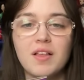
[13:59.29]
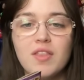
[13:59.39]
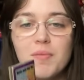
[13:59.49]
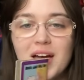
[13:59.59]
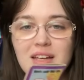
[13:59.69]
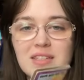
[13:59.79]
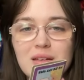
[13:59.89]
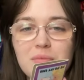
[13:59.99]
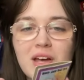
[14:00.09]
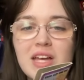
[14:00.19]
the
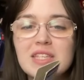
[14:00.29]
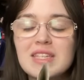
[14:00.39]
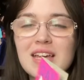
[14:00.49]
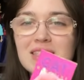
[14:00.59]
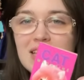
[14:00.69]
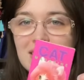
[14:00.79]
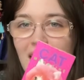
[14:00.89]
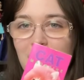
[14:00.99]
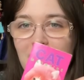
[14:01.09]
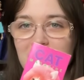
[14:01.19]
magazine because it says
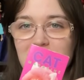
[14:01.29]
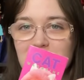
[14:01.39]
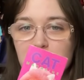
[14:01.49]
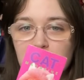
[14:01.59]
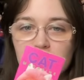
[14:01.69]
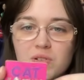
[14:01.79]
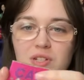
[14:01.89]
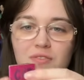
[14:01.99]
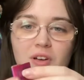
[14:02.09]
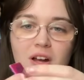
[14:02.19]
cat magazine has a picture of
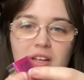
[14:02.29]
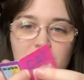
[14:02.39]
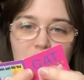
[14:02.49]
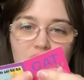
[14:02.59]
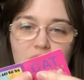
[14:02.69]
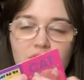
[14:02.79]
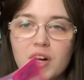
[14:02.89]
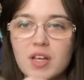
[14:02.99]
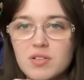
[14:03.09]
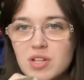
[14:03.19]
Tiffy on it. It's just so
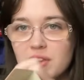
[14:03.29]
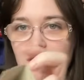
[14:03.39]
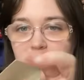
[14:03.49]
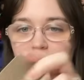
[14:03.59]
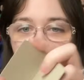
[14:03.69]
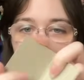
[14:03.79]
funny. There's nothing inside.